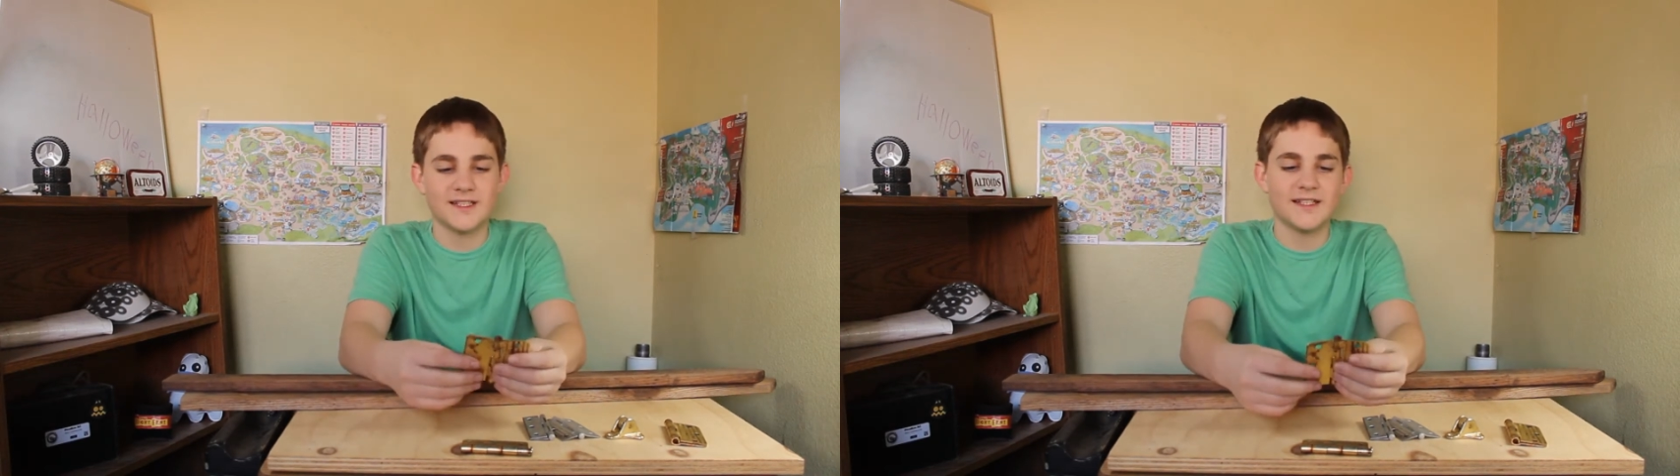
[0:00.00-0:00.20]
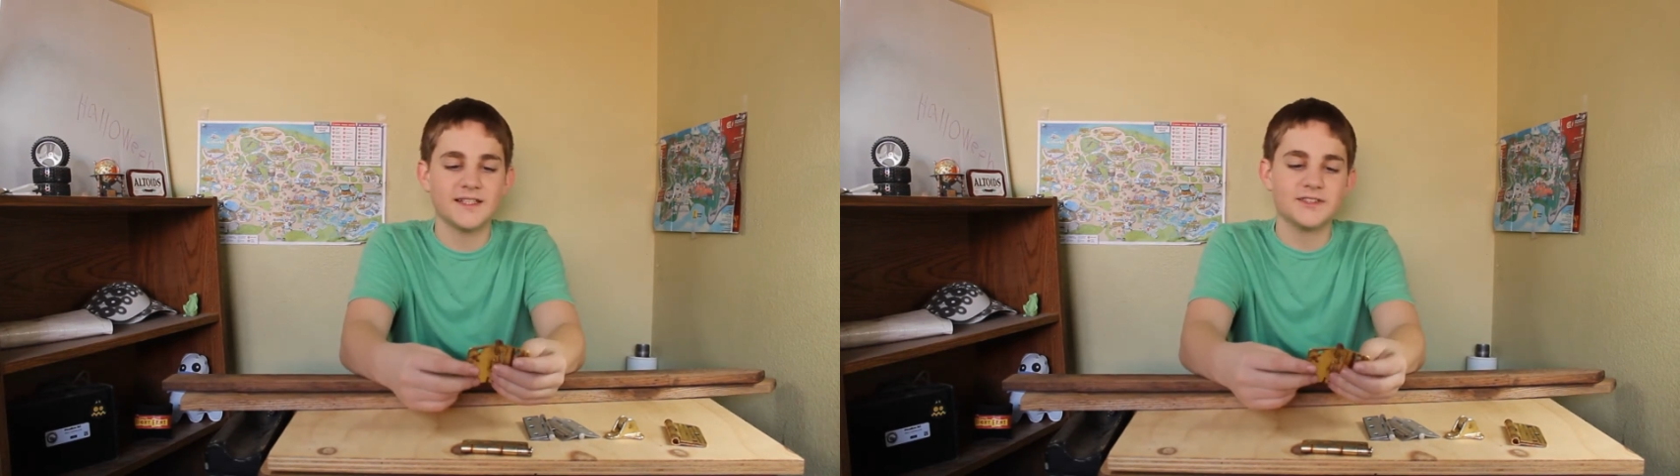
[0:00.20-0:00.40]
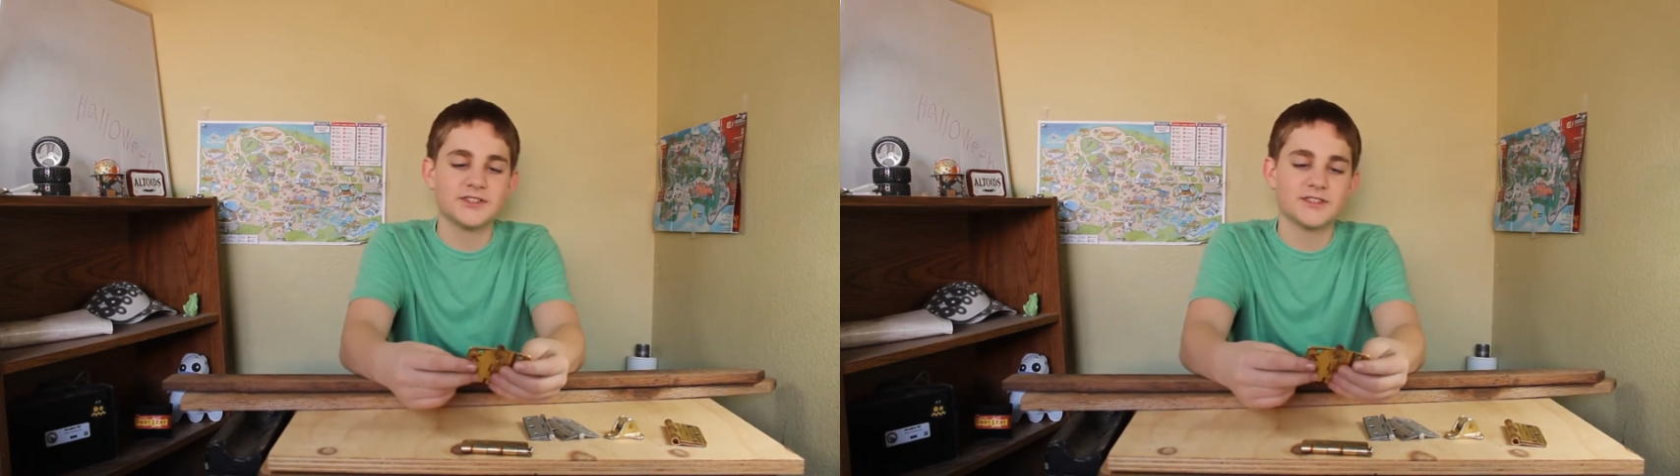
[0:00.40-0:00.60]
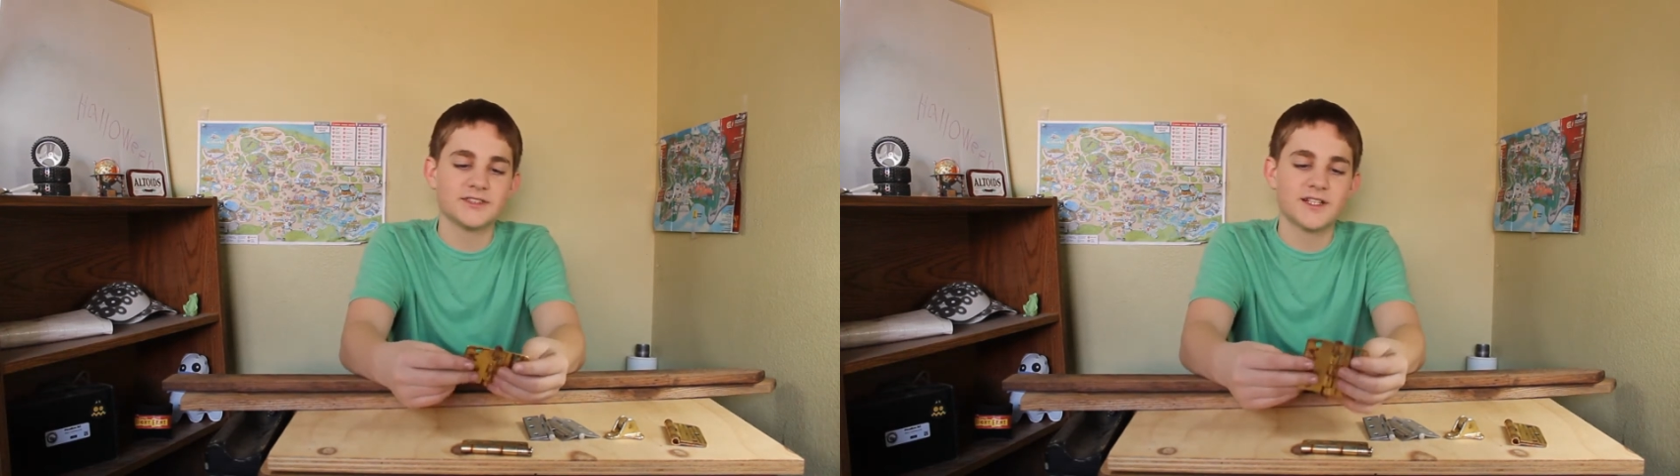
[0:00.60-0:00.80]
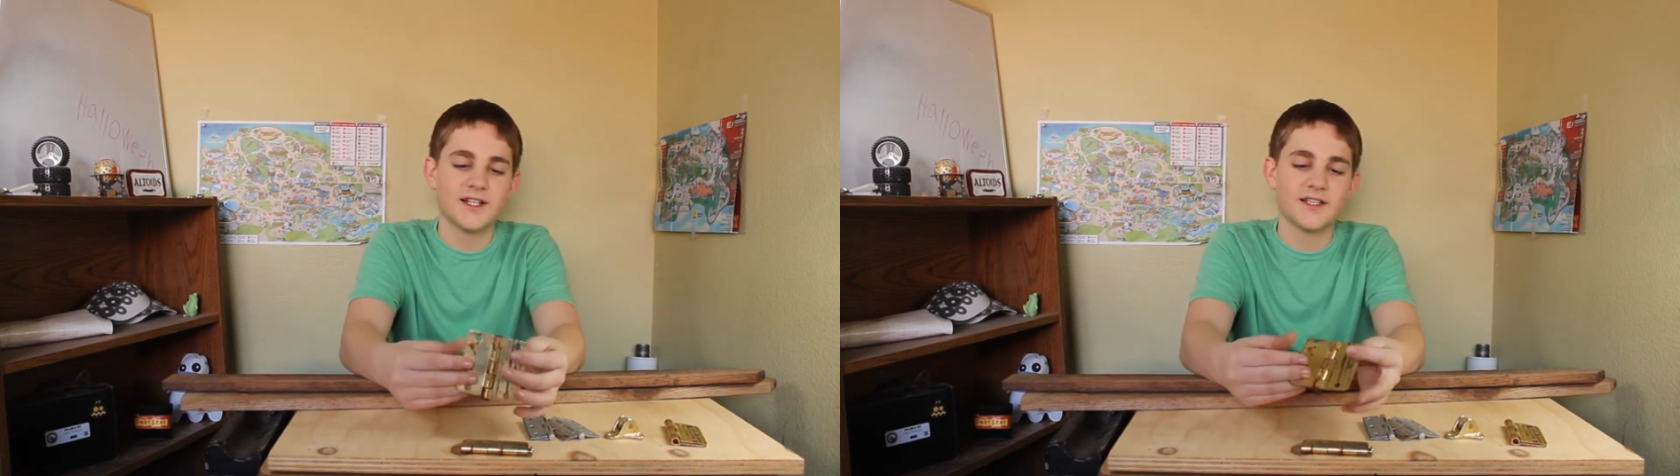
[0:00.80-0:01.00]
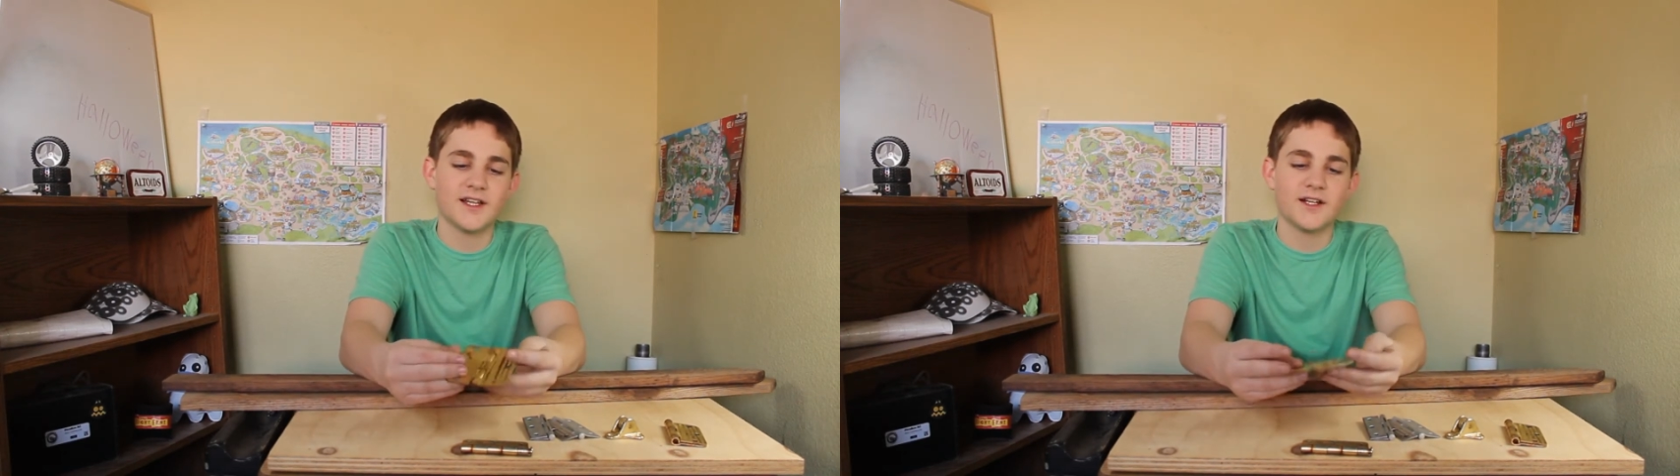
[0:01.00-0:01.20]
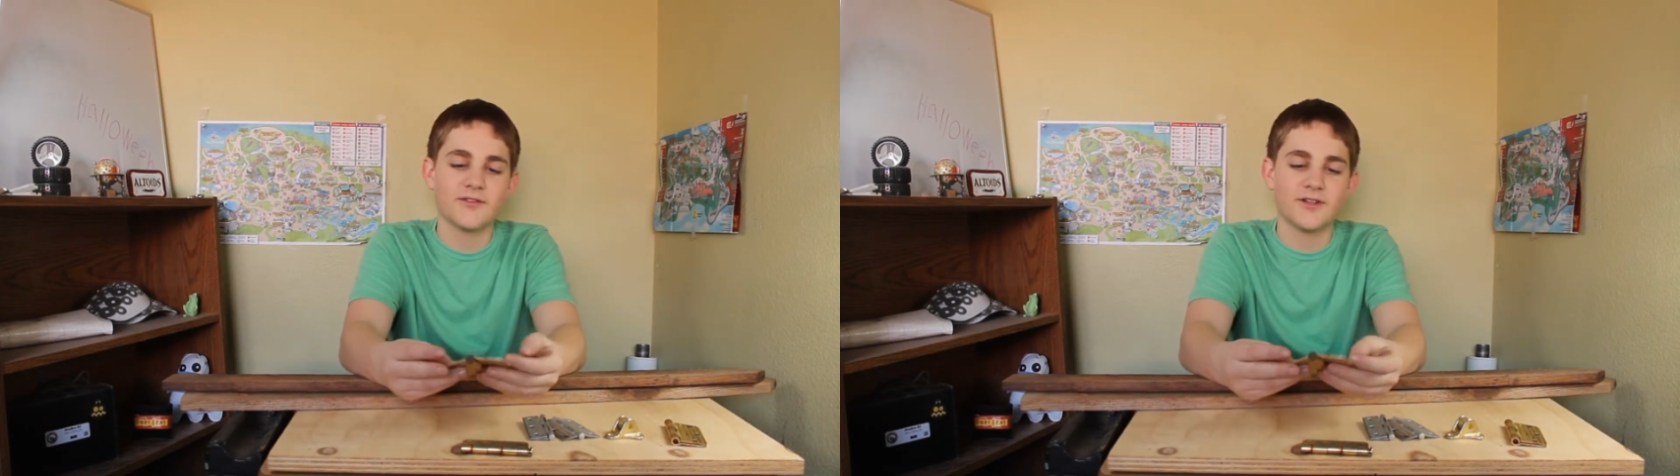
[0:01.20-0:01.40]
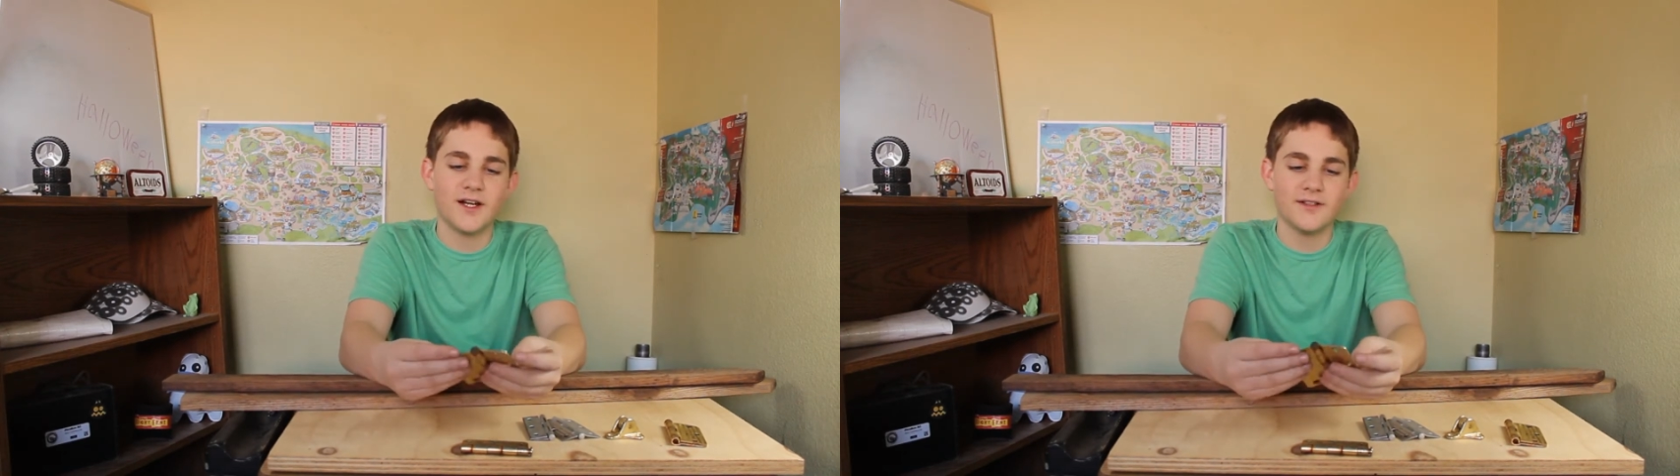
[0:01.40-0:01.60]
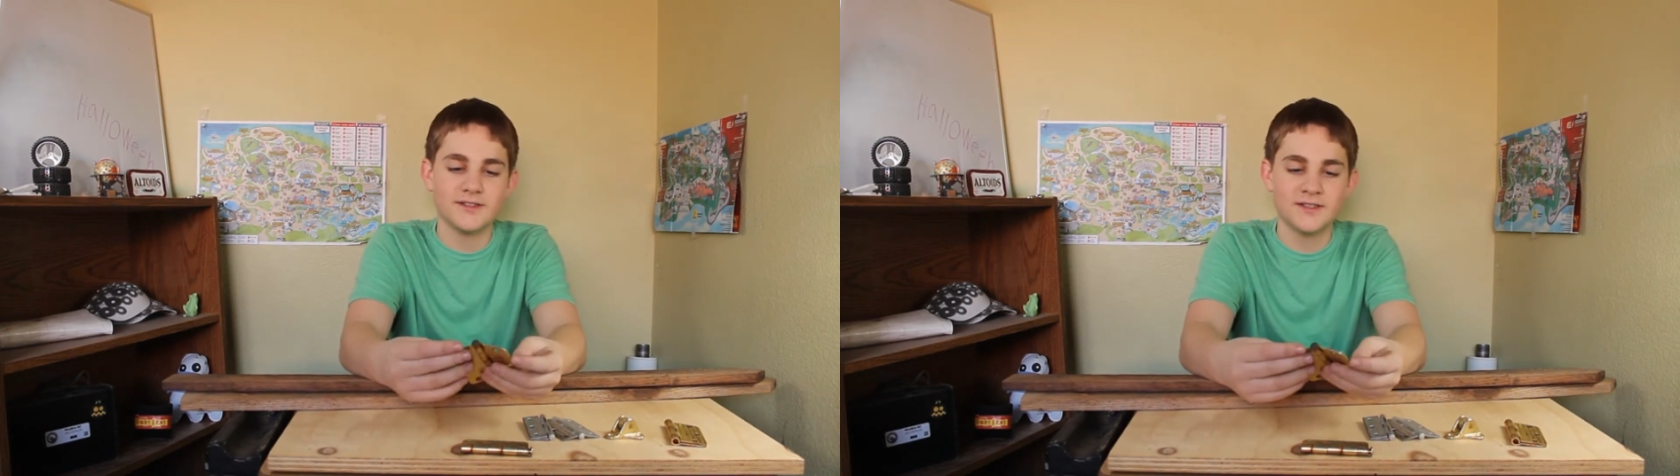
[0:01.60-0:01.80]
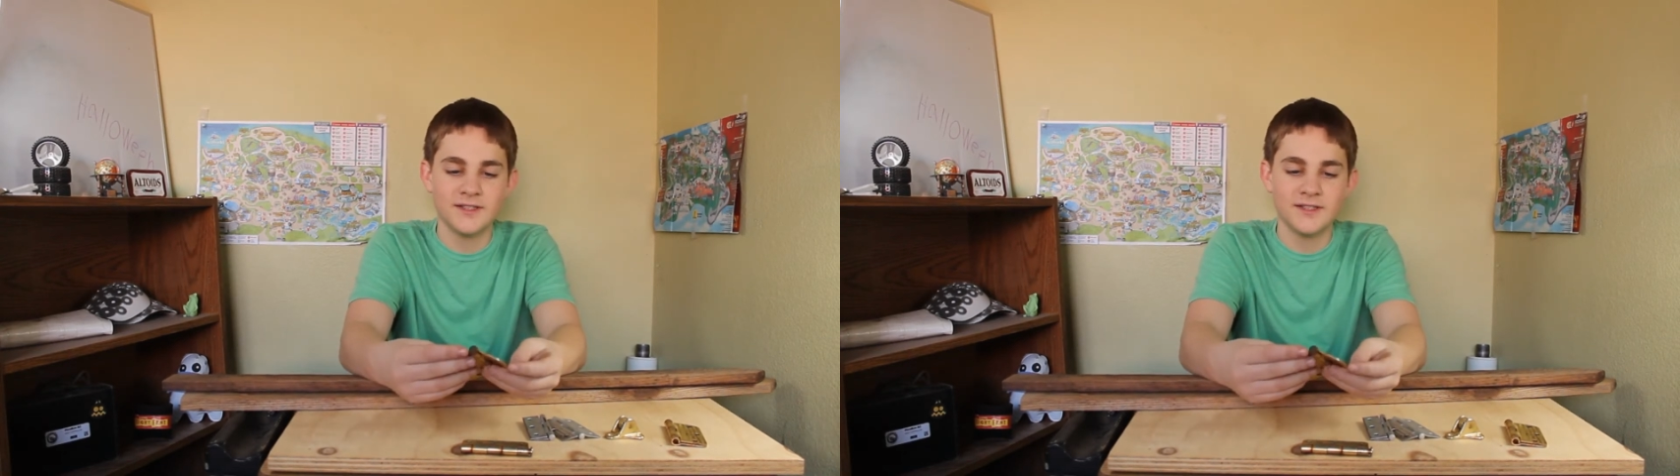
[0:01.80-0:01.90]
hinges that I had lying around